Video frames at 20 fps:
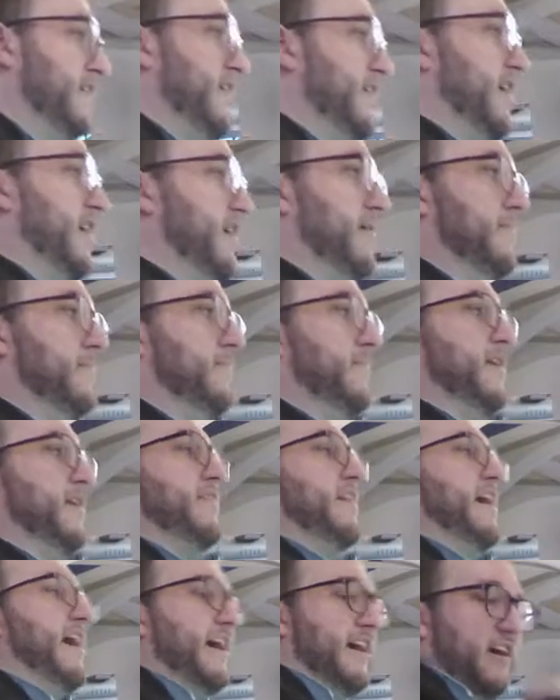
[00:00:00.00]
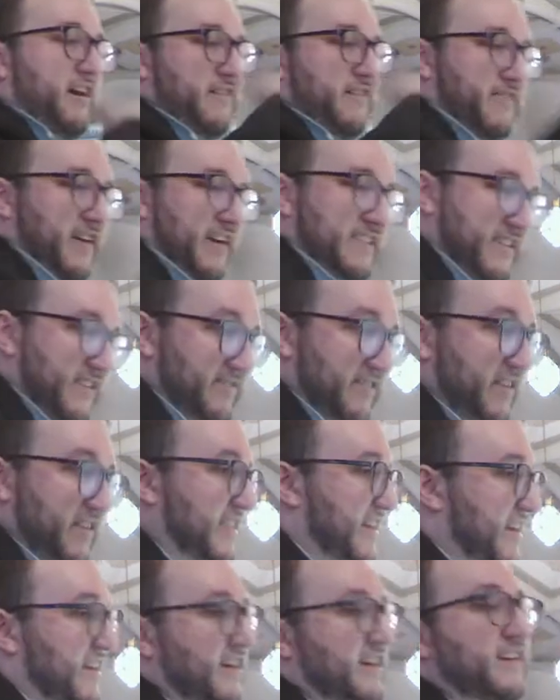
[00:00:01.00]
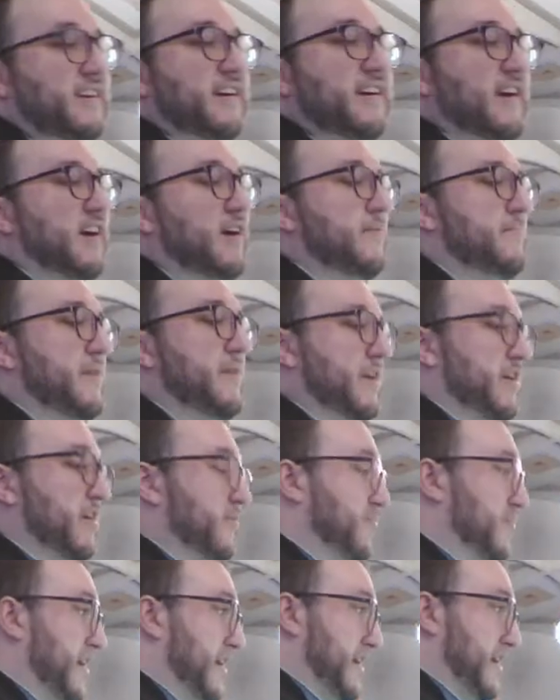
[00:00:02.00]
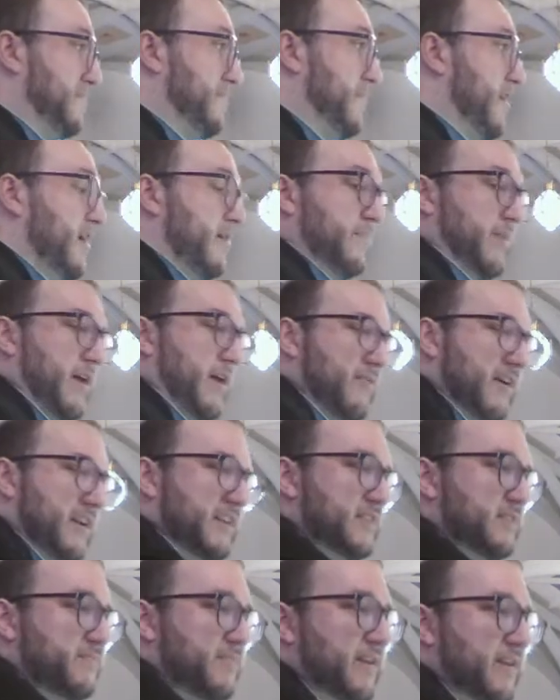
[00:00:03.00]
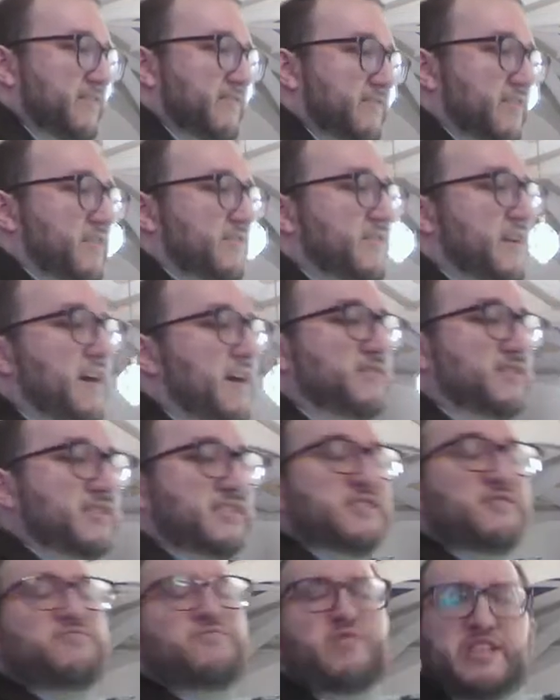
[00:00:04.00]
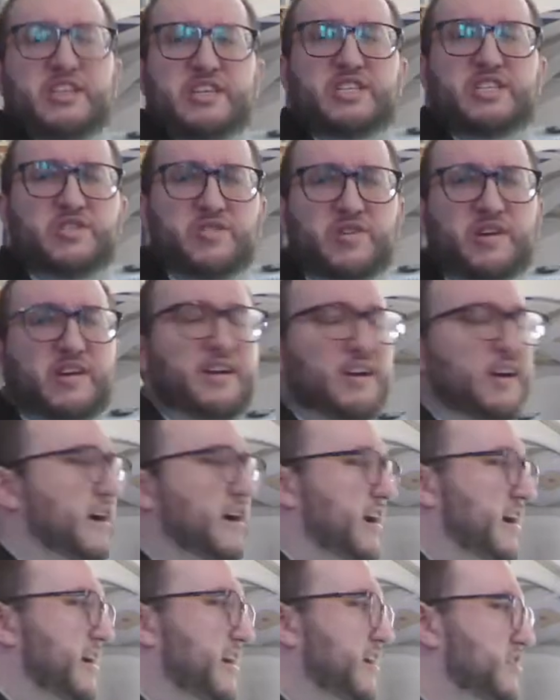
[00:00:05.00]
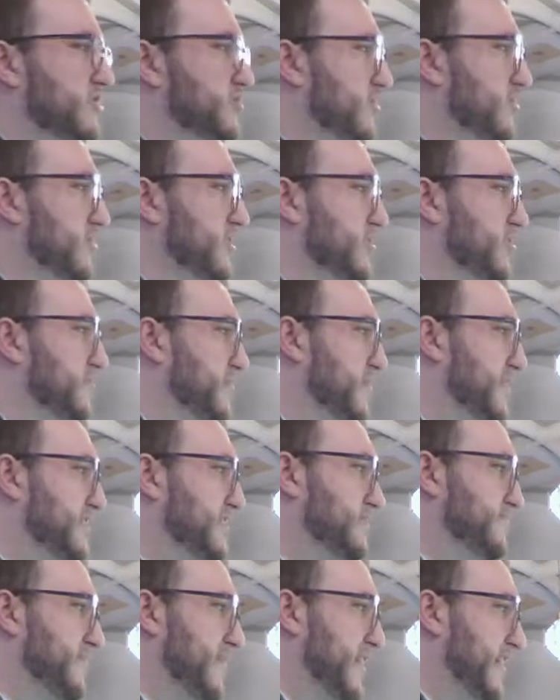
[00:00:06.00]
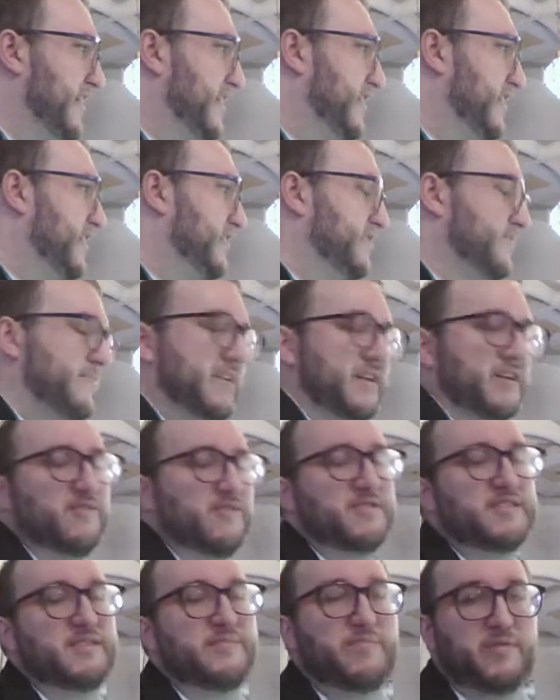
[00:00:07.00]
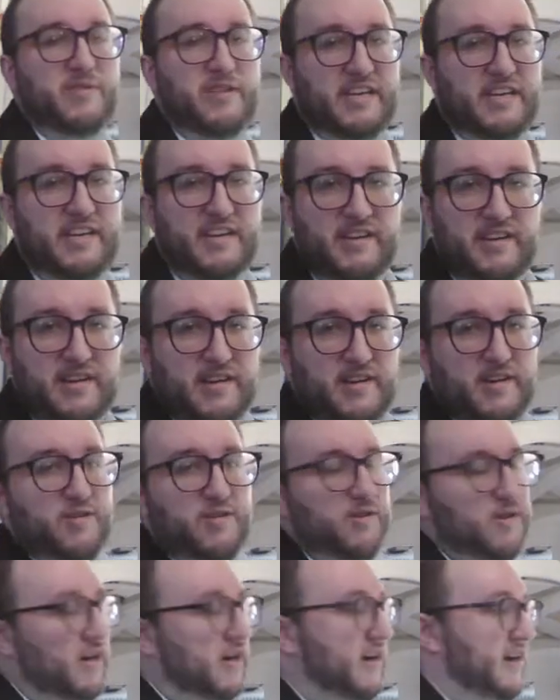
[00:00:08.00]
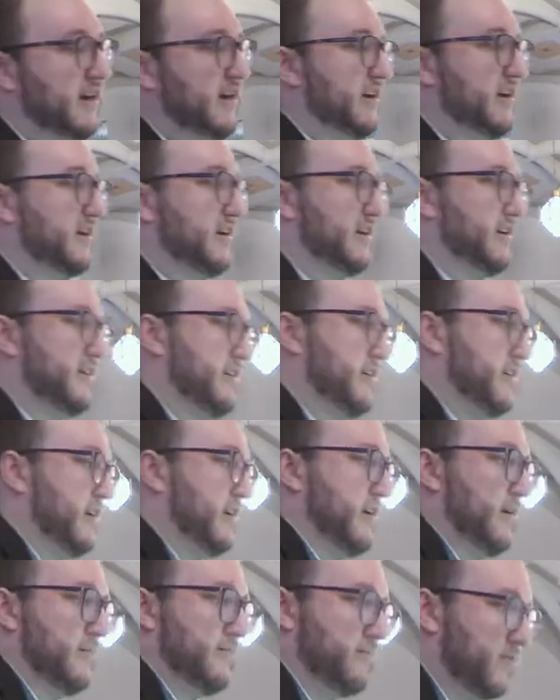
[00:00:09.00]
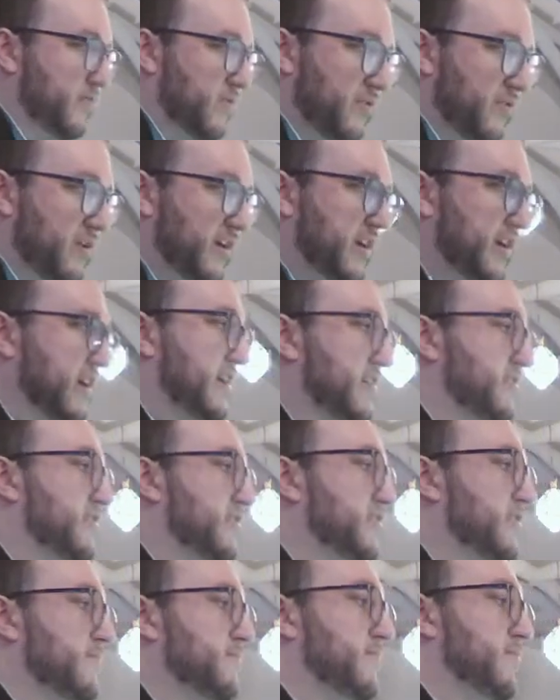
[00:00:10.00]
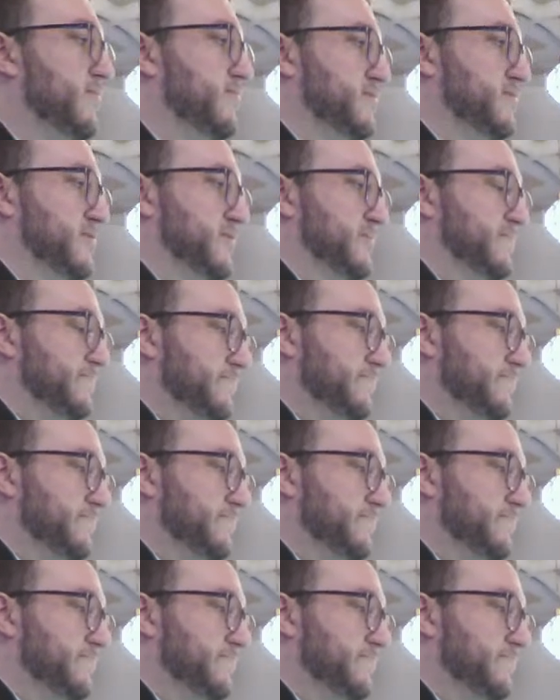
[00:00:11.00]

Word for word: Um, now that affects everything um, in our playing. But I wanted to play for you now just a really short, uh, short little piece by uh, Domenico Zipoli, uh, uh Baroque era composer.